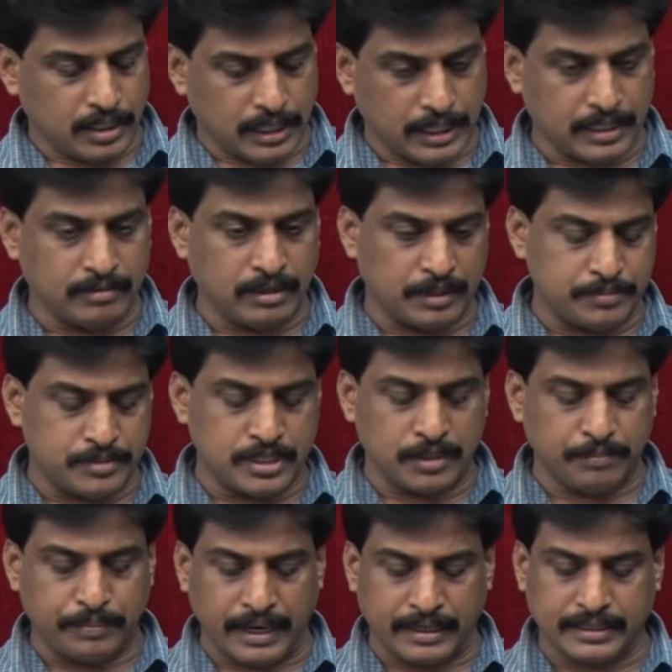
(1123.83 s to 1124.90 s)
And
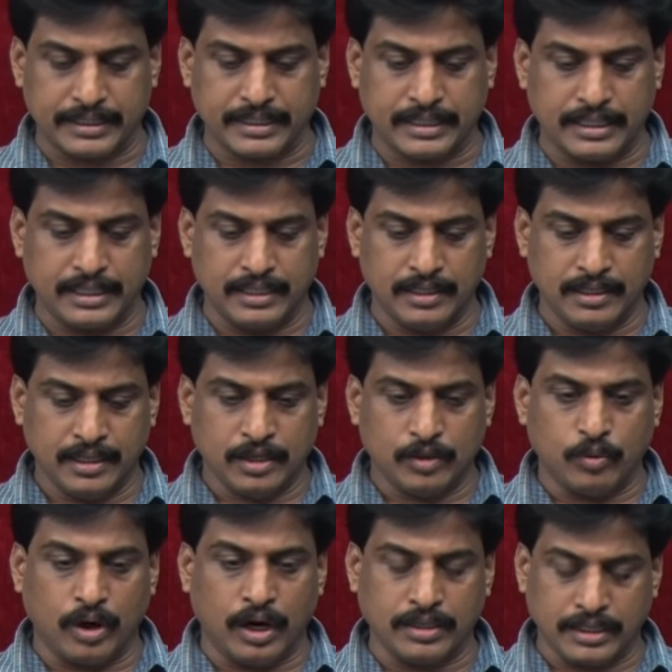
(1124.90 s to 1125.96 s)
observe practically
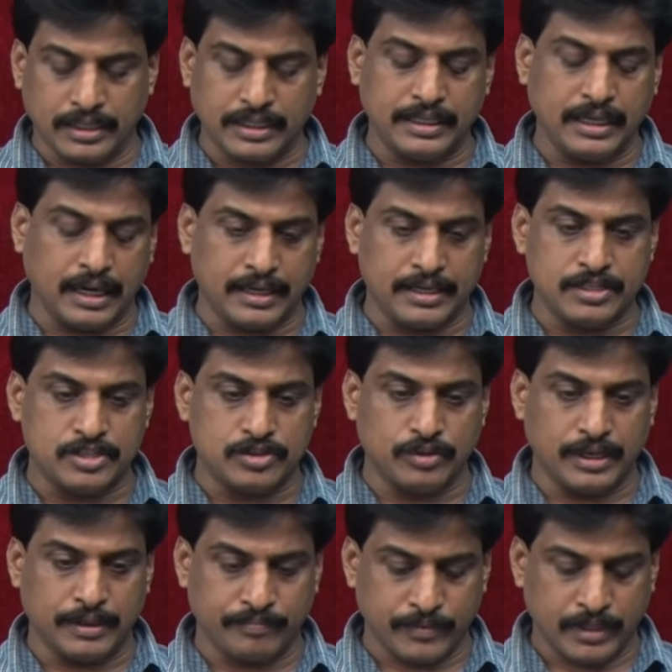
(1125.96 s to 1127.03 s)
what TR is
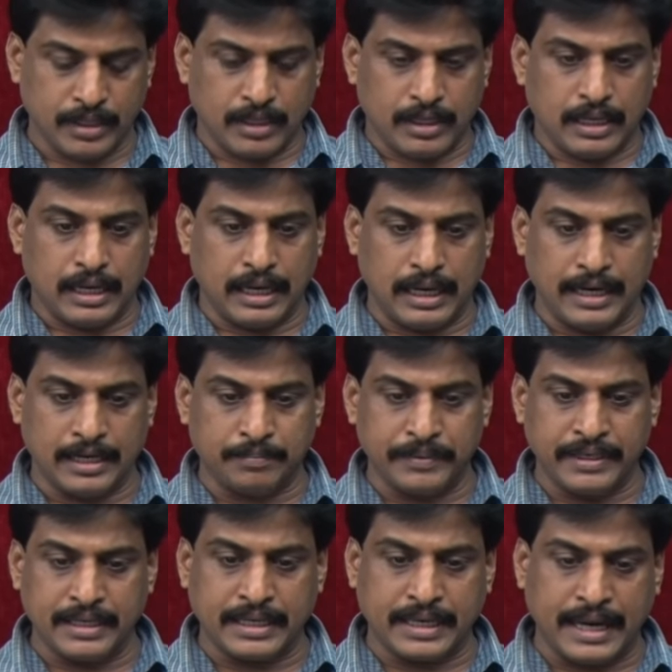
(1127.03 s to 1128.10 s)
doing. Let
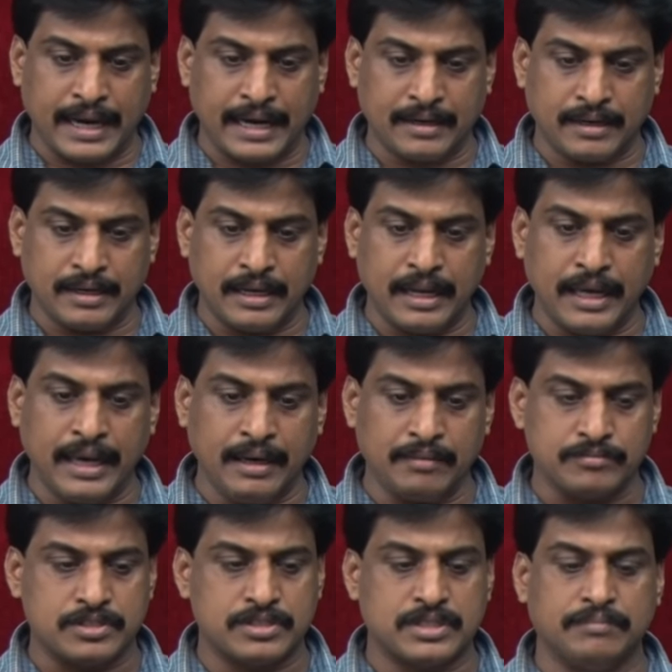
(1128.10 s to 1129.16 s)
me cat
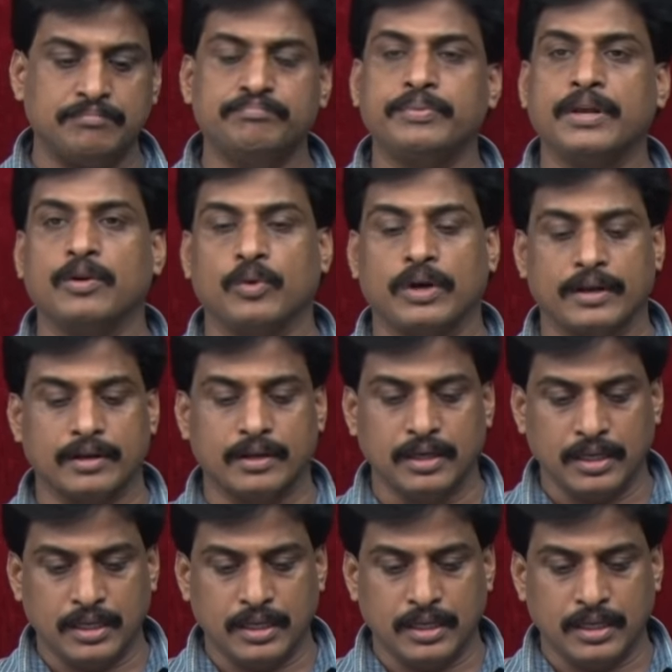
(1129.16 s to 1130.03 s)
names, simple one.